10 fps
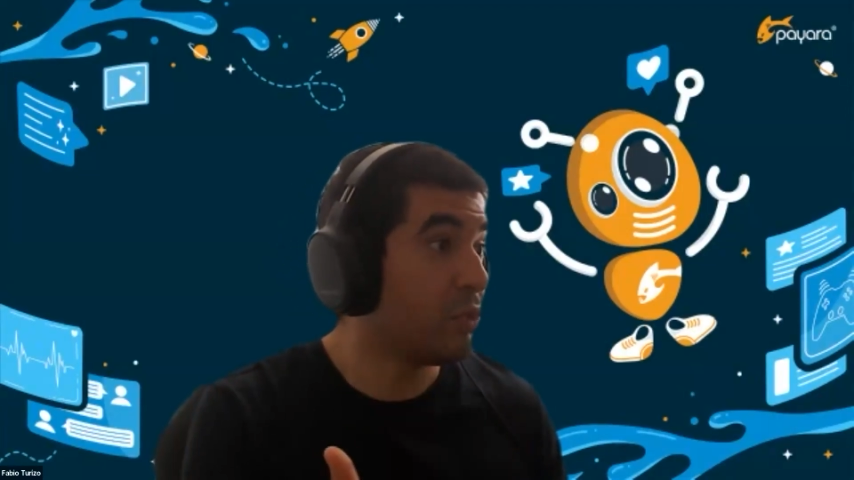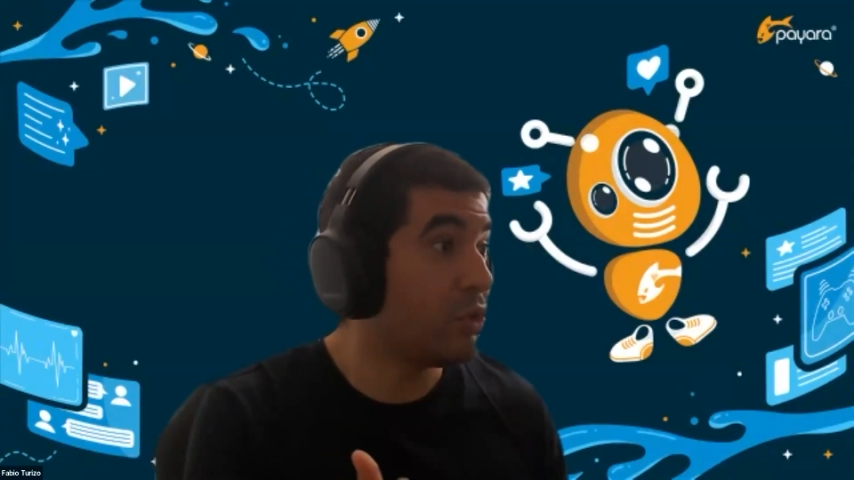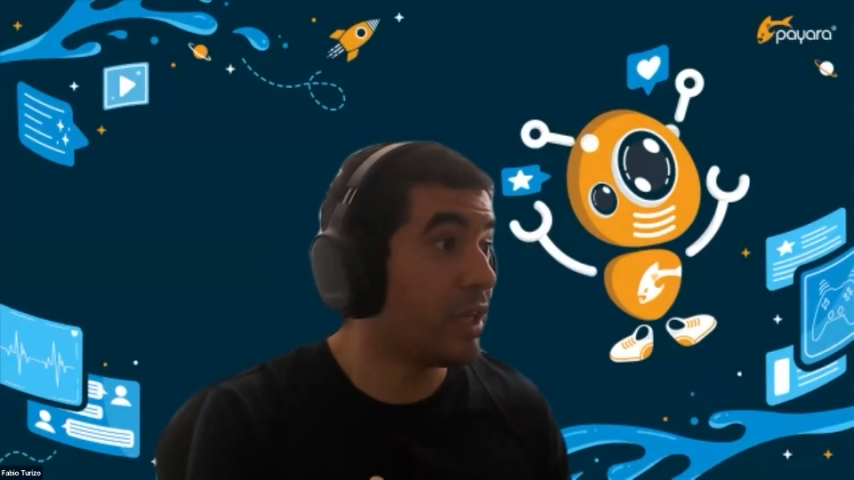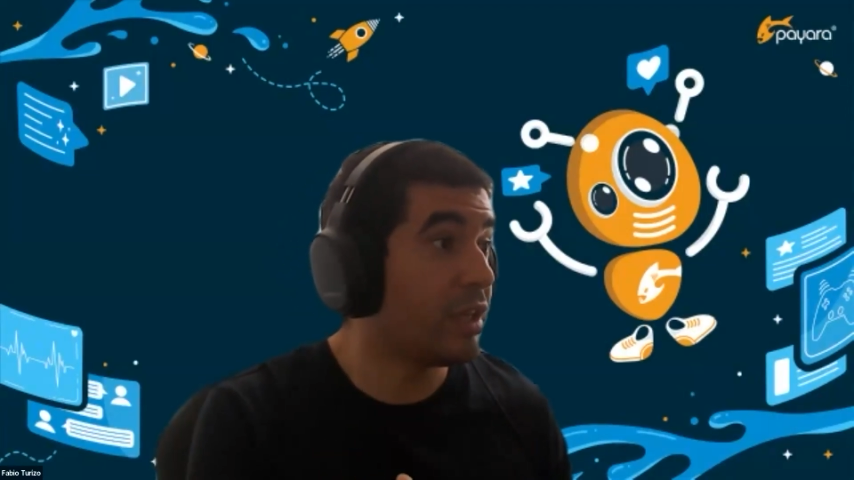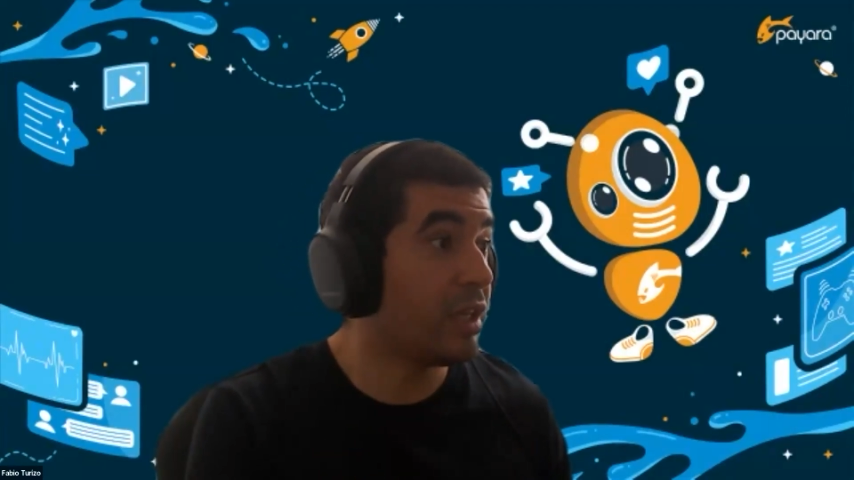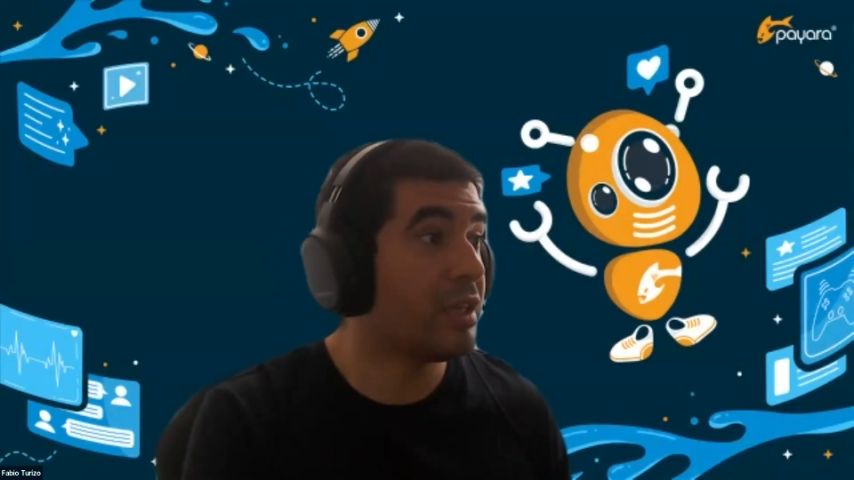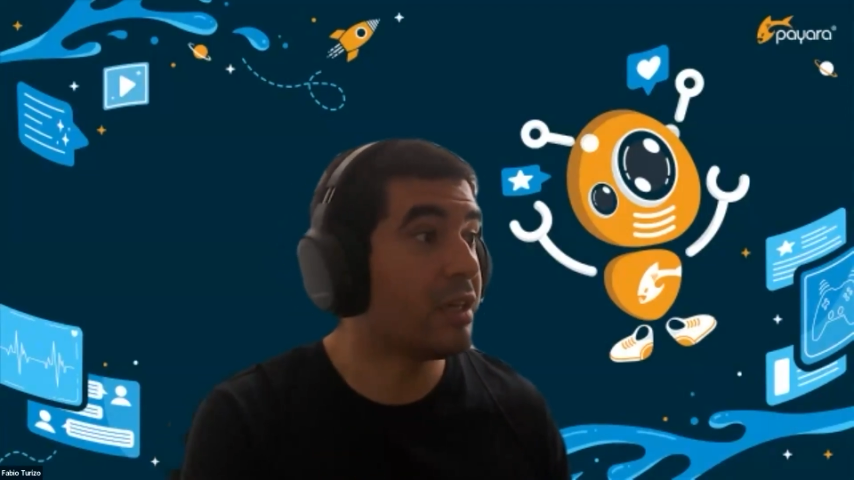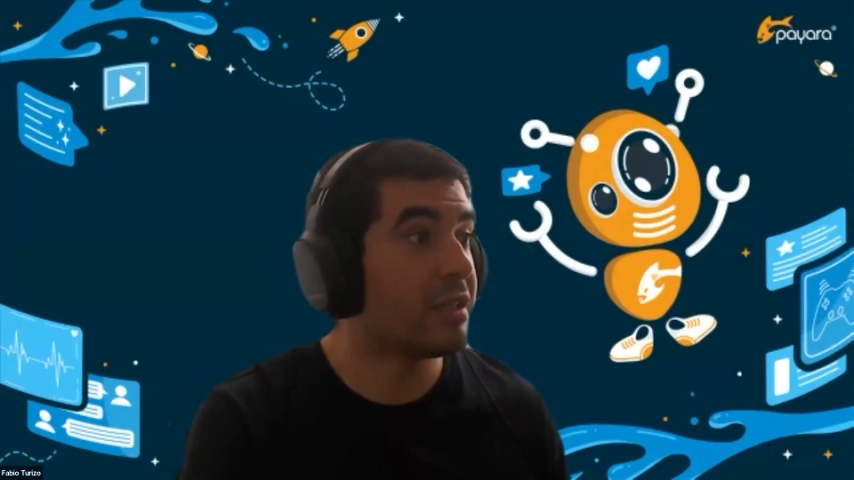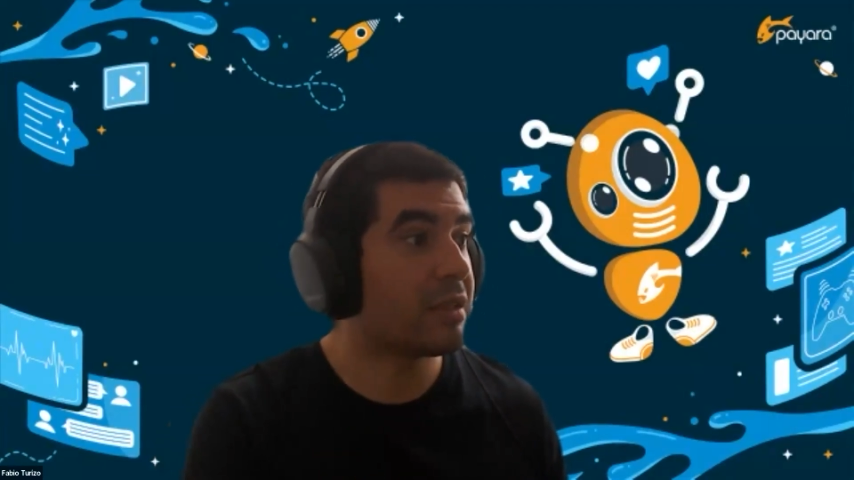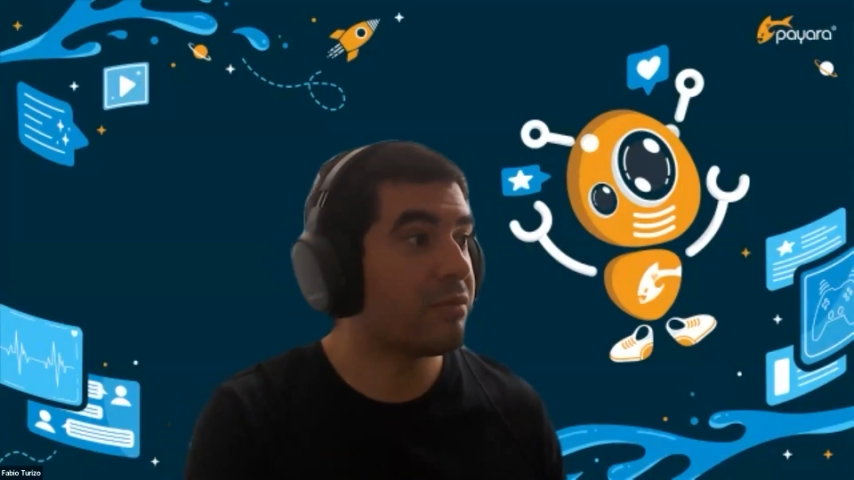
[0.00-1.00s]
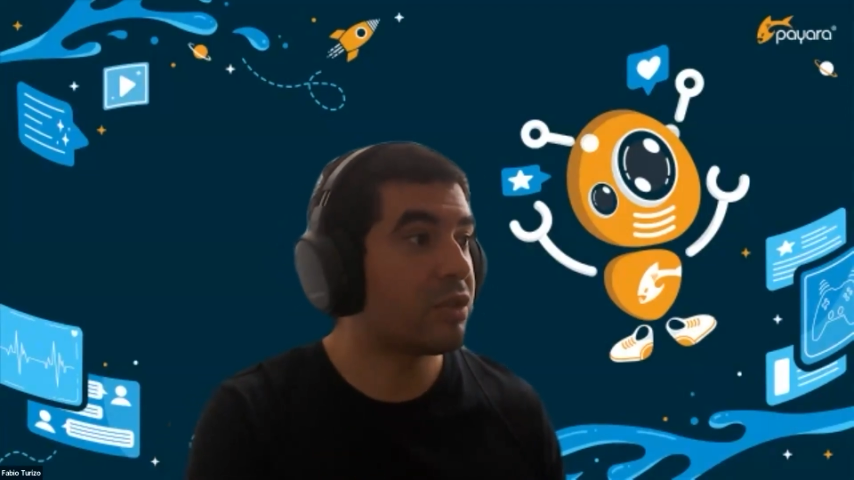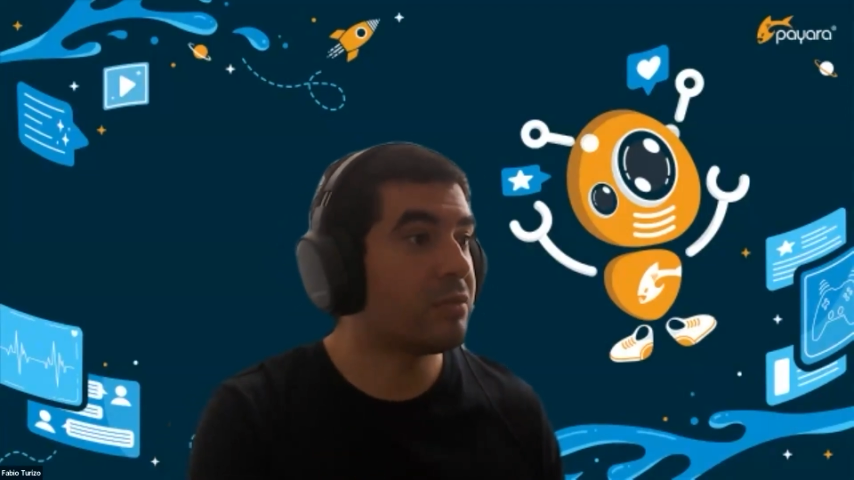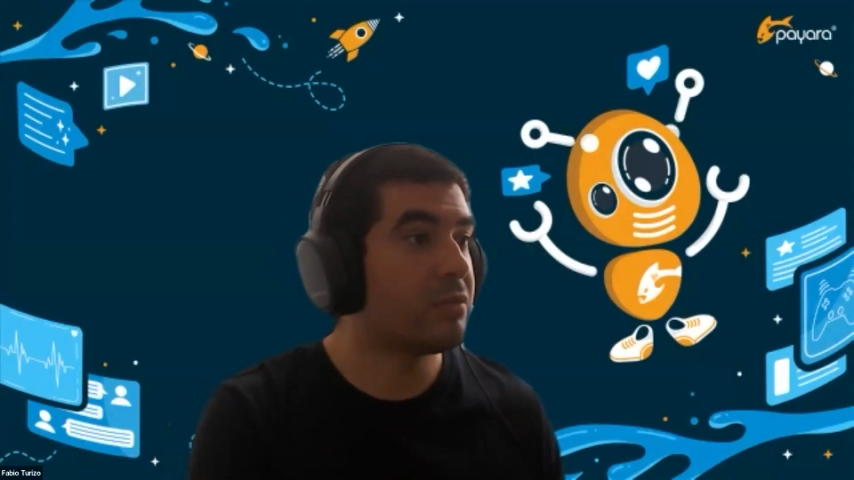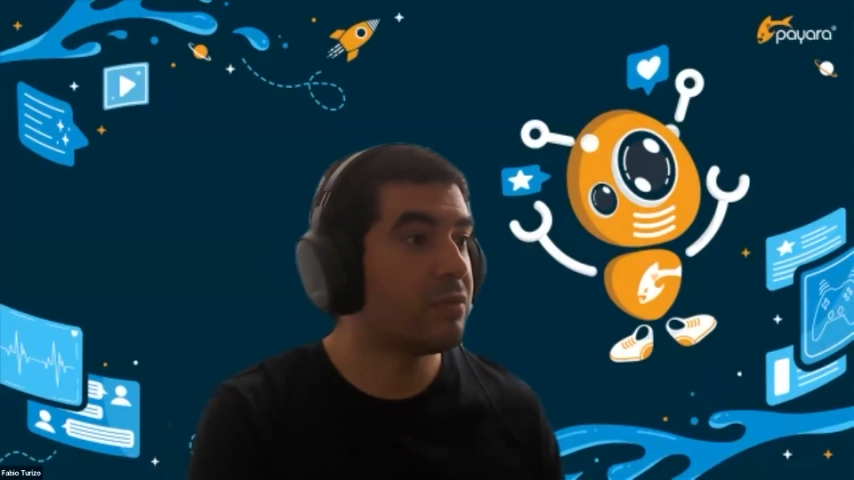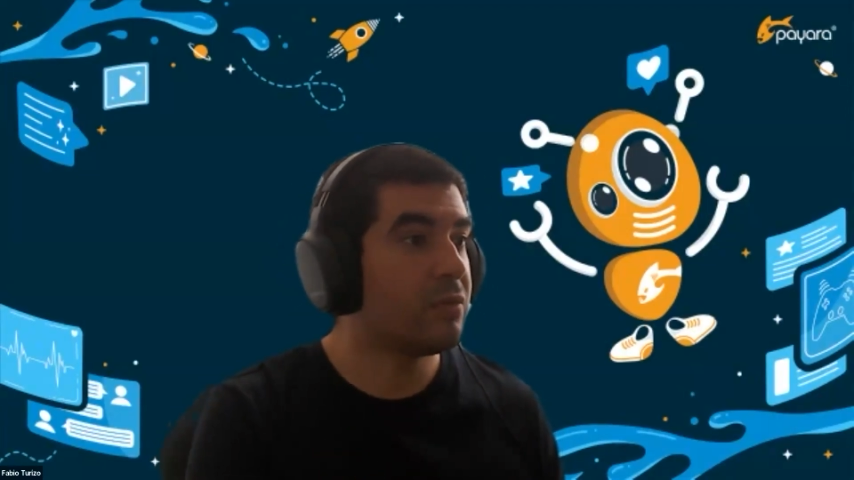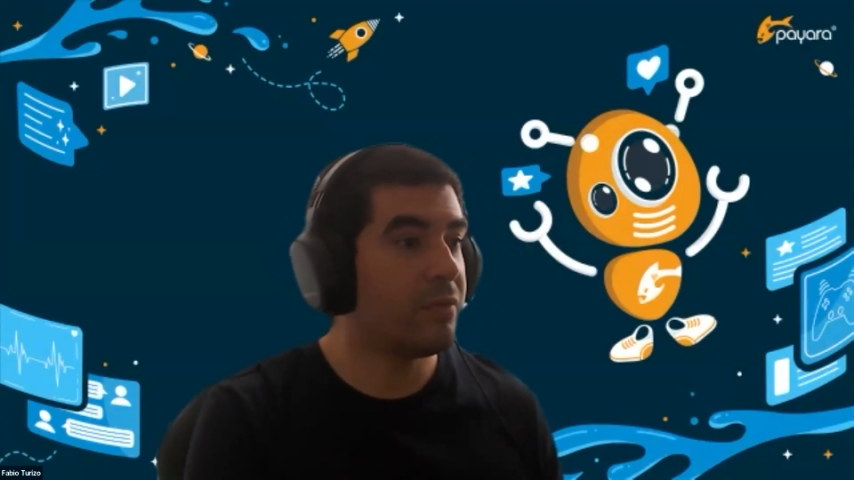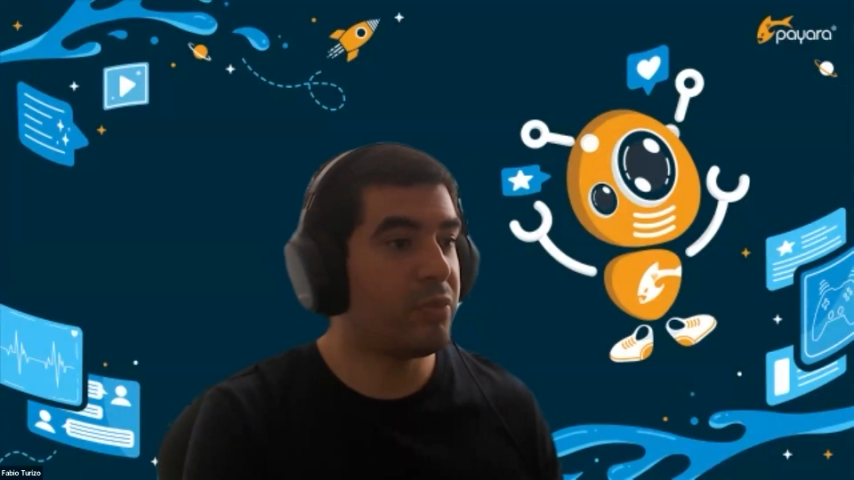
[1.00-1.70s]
good ideas and some